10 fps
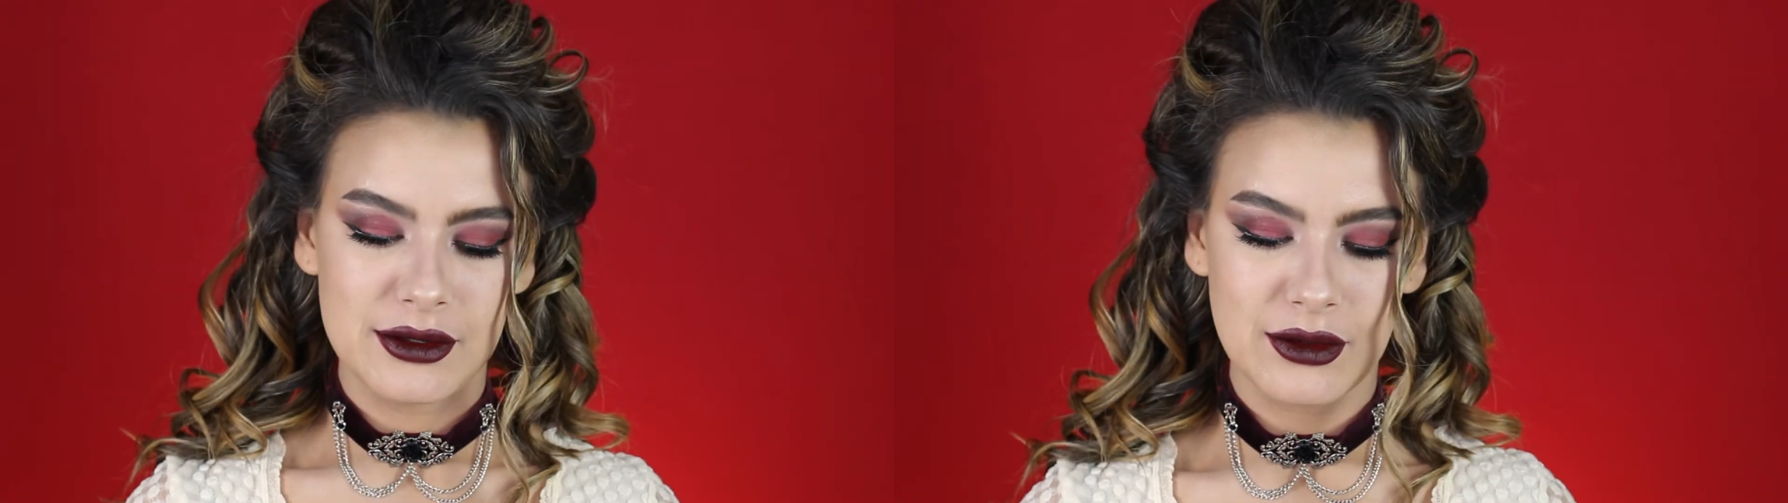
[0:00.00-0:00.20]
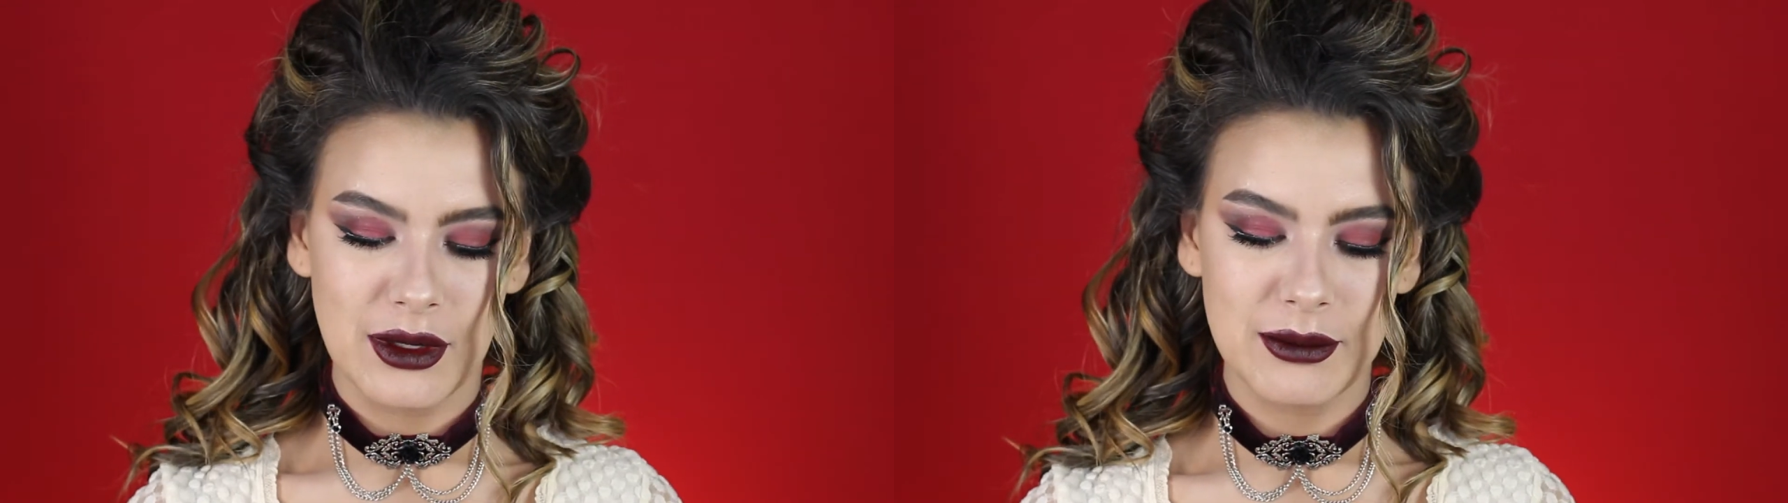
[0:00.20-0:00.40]

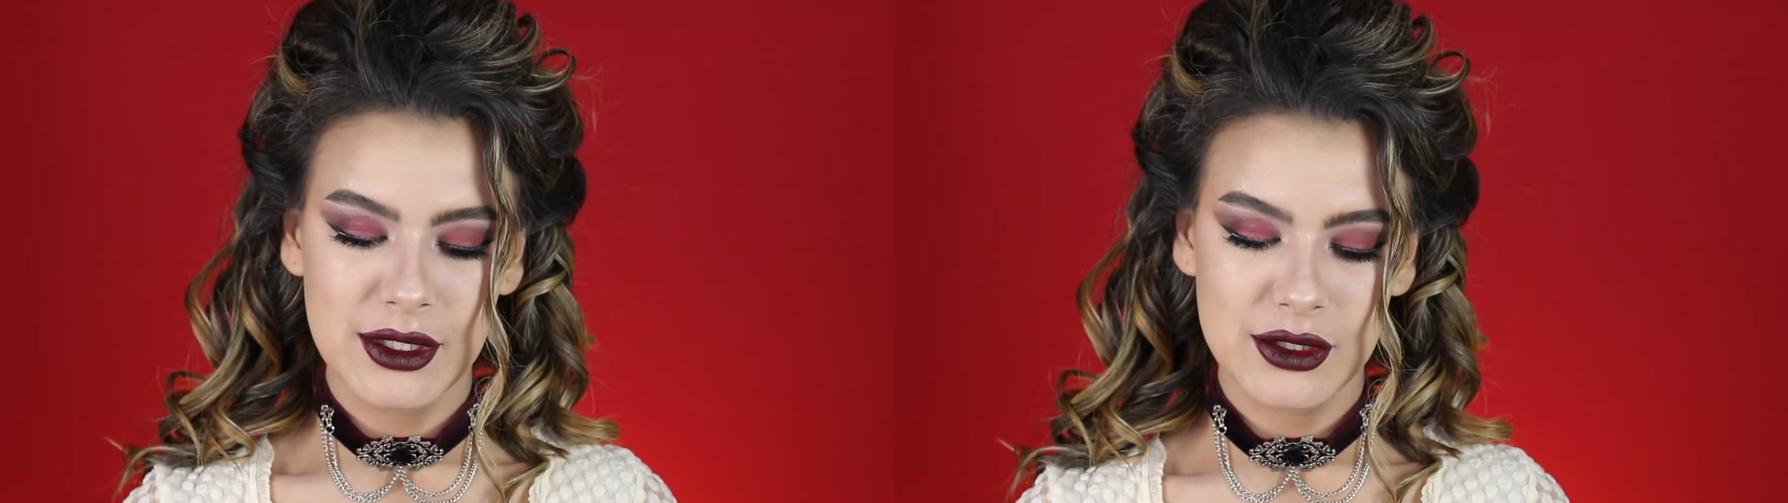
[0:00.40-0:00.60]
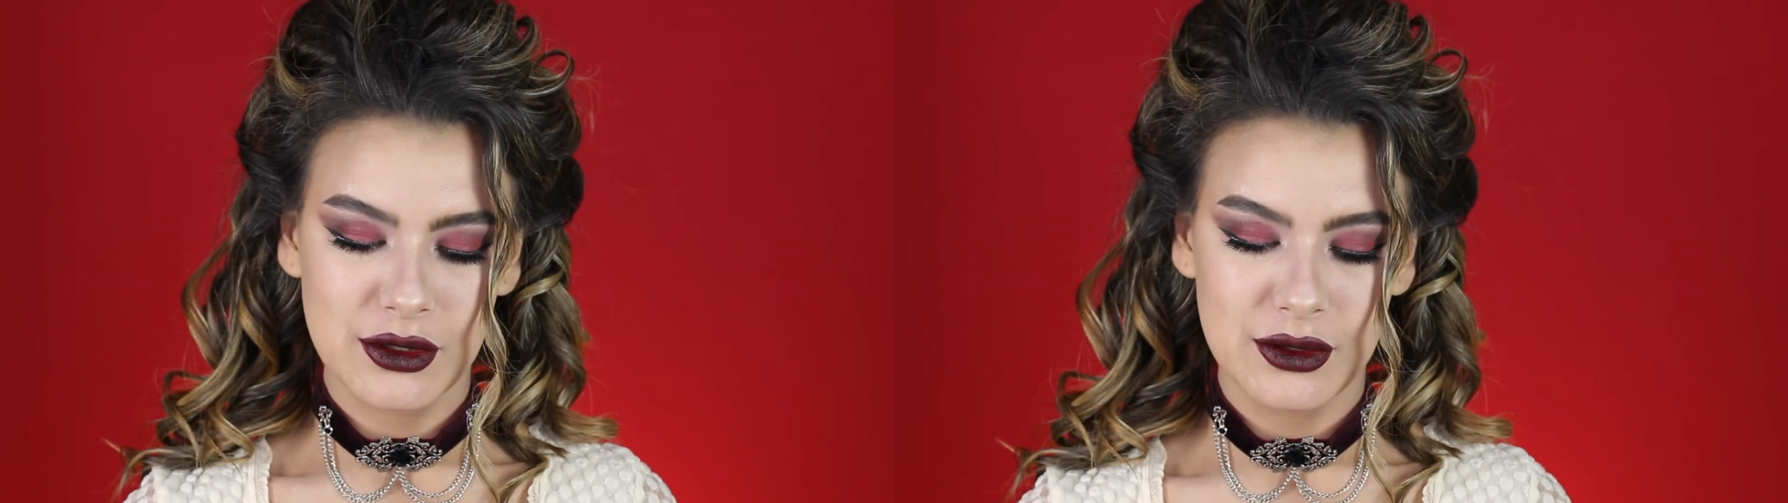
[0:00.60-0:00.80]
So I'm
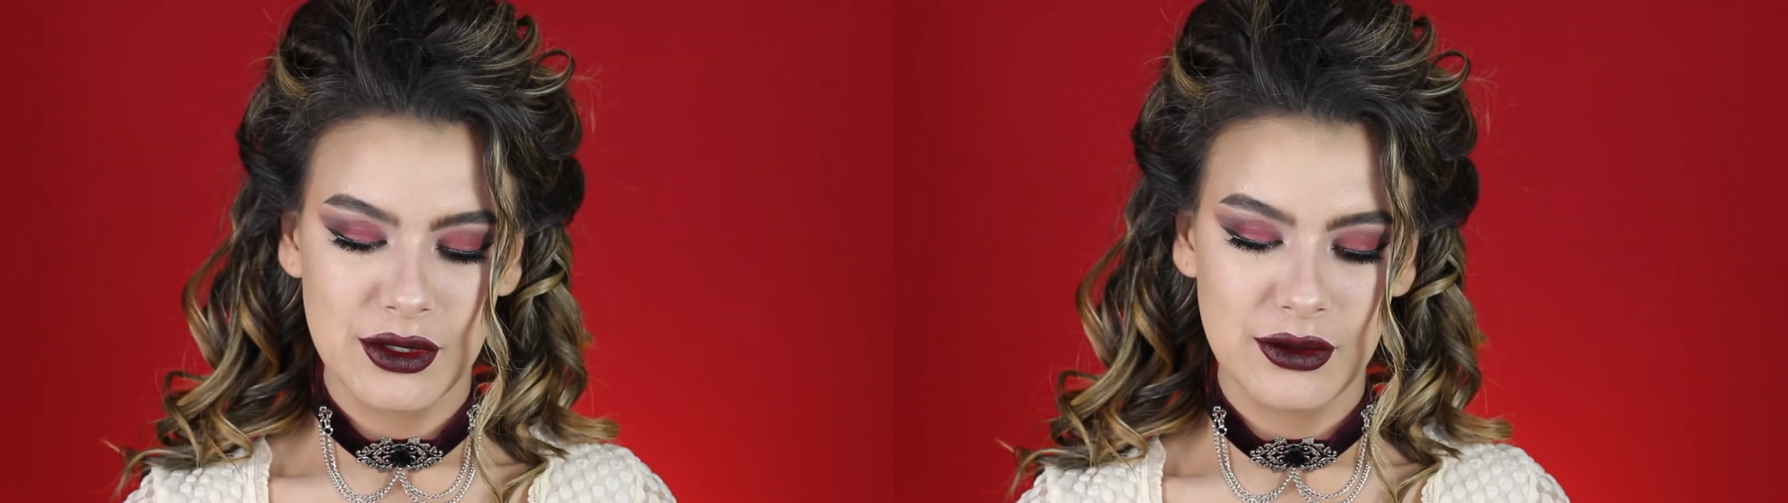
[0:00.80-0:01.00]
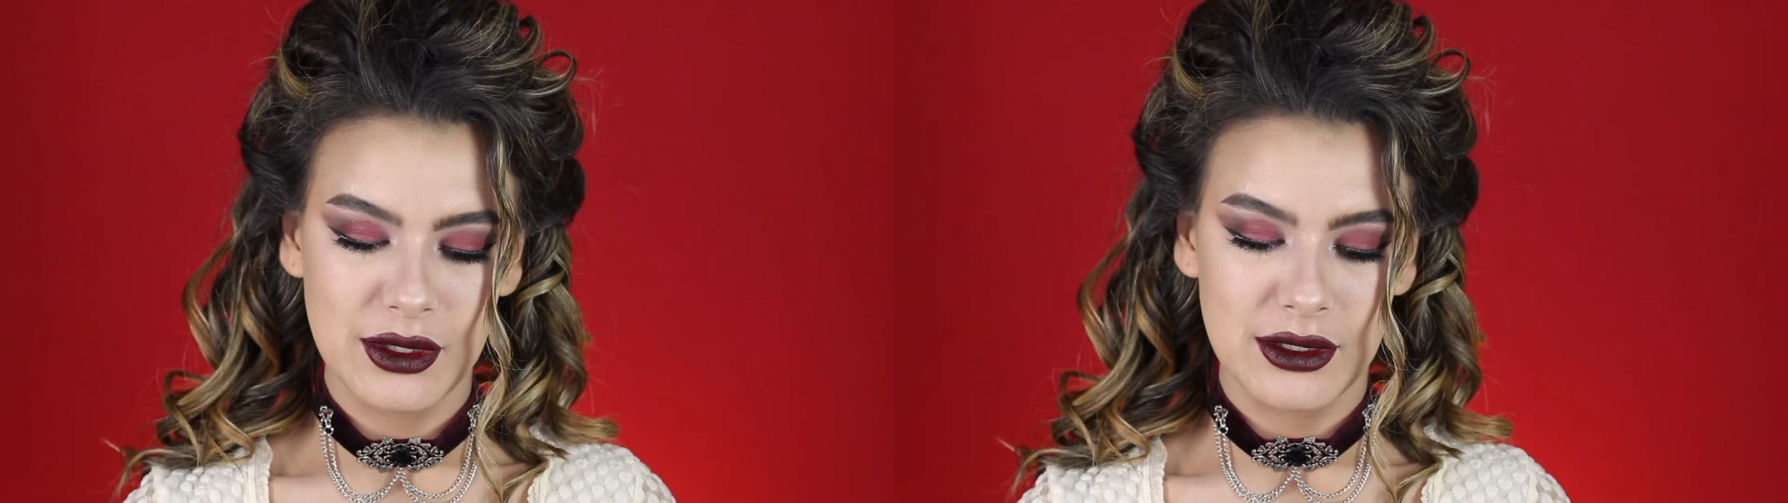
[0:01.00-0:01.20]
gonna show
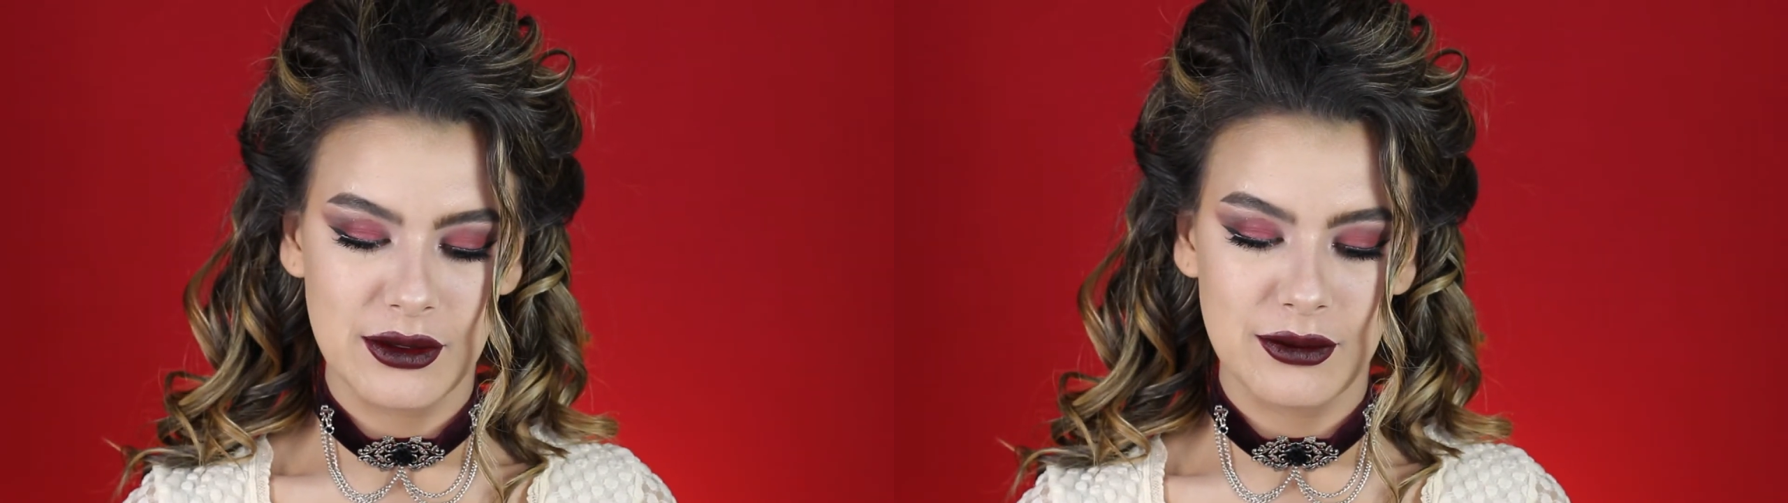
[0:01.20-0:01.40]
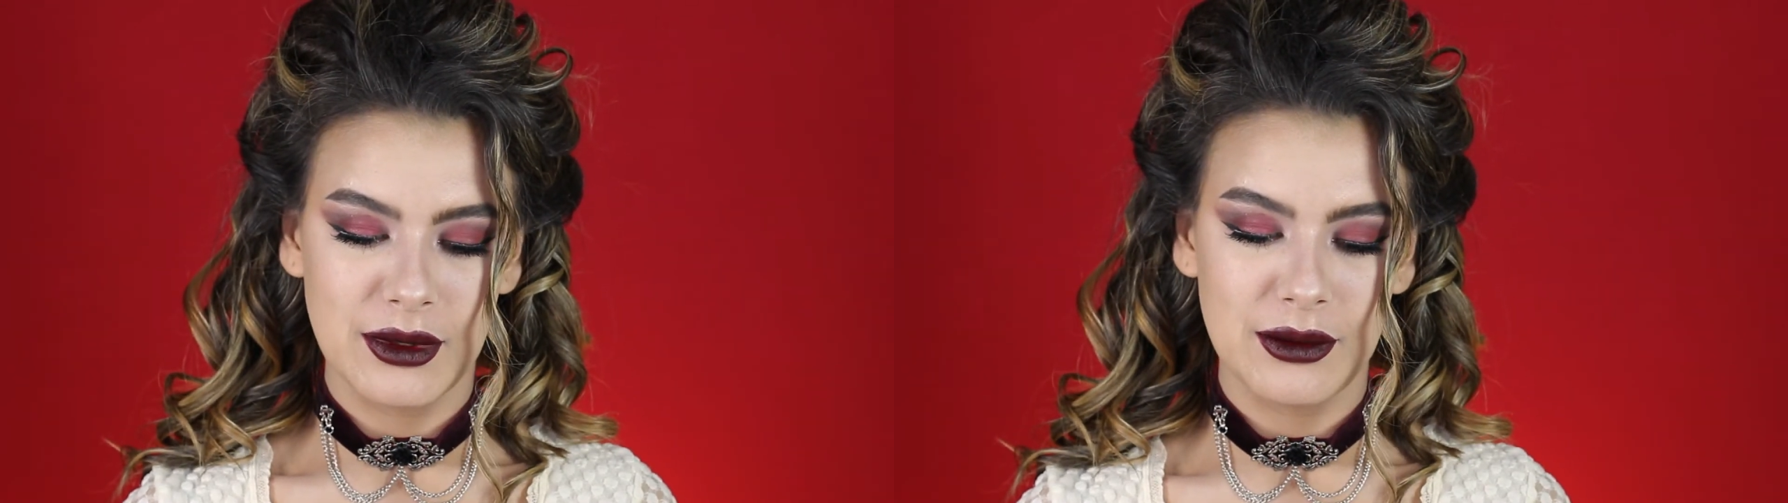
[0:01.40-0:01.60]
you
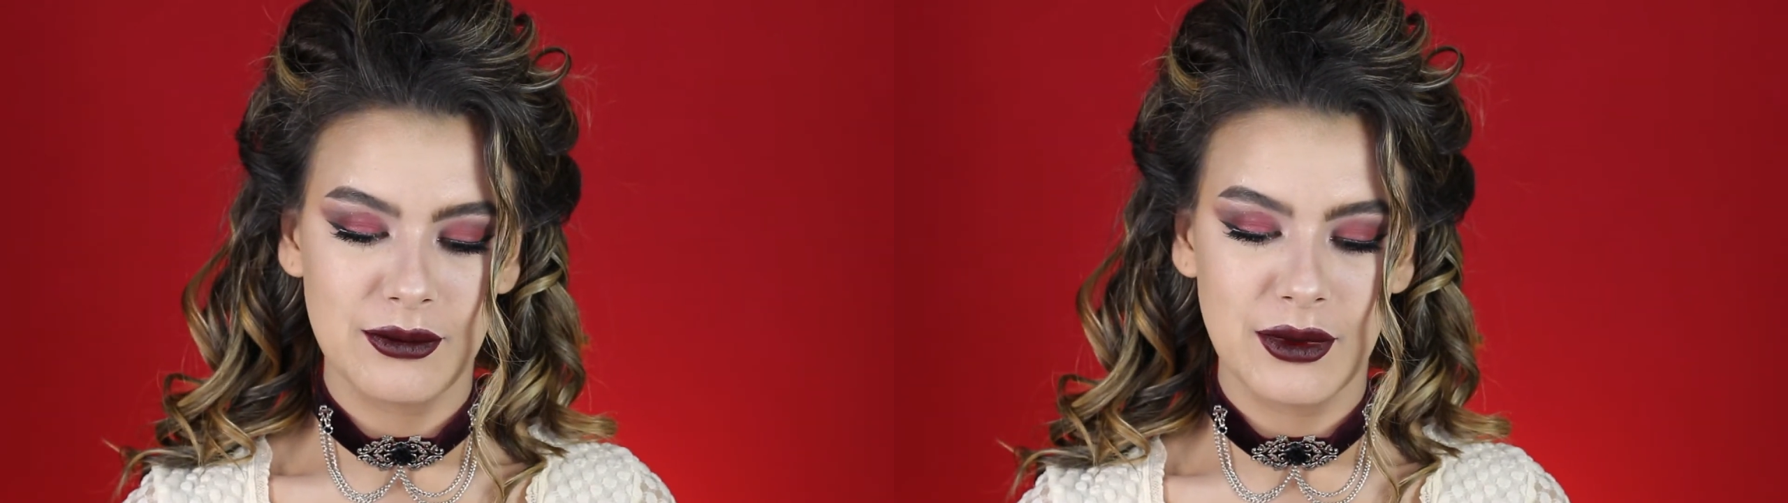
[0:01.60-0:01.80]
here what